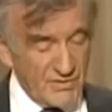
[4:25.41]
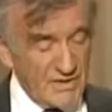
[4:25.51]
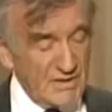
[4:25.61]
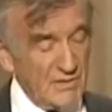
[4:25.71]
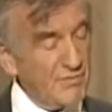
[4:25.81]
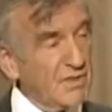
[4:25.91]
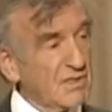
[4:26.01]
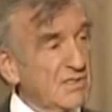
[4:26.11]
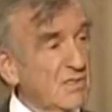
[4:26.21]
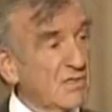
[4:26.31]

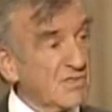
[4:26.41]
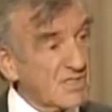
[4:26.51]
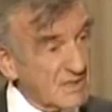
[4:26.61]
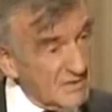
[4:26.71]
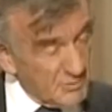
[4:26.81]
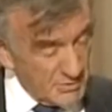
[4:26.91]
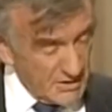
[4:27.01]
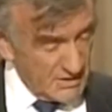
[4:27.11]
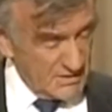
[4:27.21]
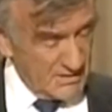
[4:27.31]
indifference conceivable?